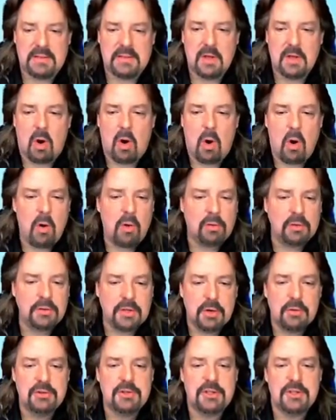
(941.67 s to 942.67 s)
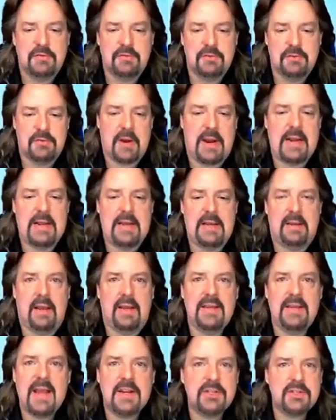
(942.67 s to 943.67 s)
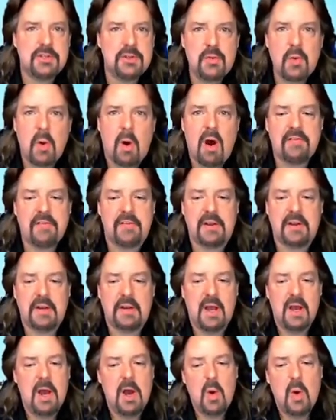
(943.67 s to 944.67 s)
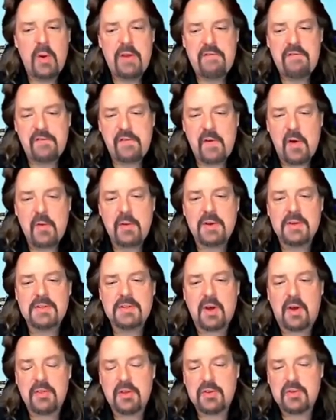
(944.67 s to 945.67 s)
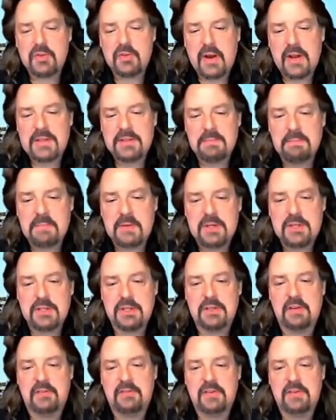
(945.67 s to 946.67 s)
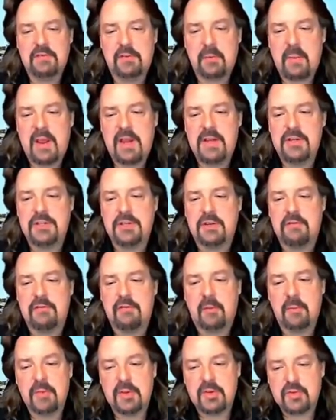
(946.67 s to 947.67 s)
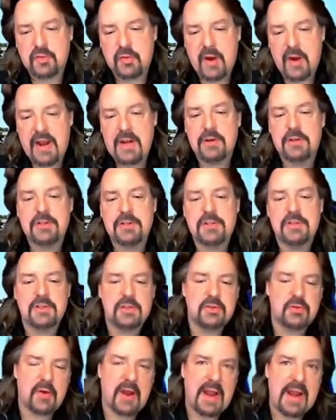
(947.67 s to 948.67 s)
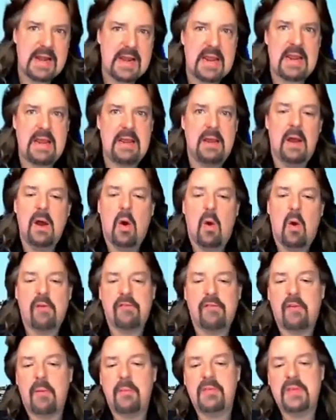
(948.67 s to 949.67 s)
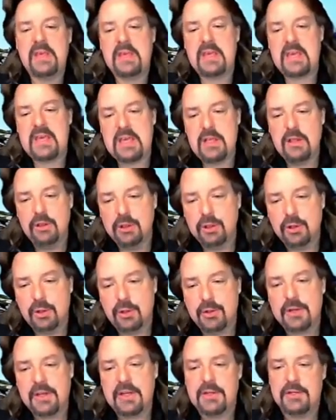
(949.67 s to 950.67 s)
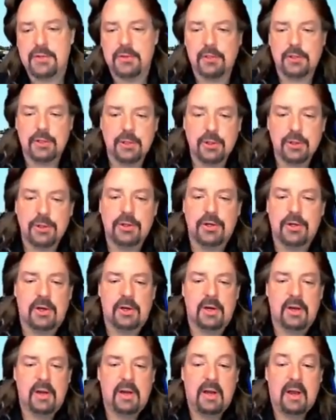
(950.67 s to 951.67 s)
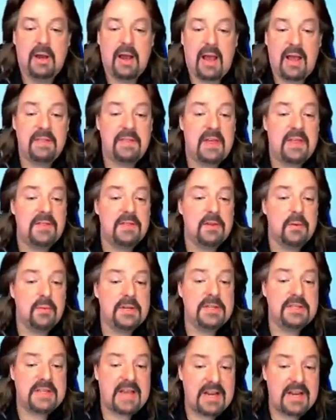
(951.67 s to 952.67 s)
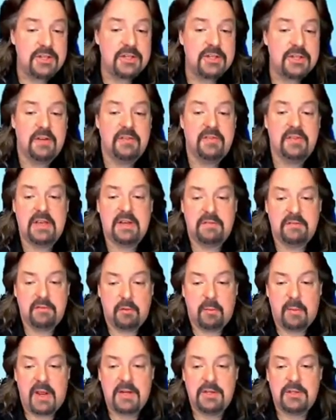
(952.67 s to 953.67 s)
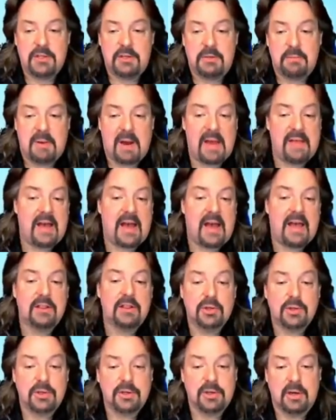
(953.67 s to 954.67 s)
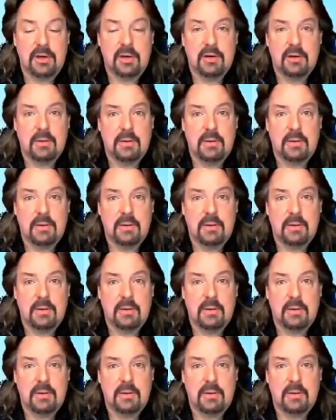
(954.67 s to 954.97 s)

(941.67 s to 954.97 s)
the whole notion of training, and yet too often we focus on the transmission of information from the trainer to the trainee, or from the e-learning to the learner, and then the retention of the information by that learner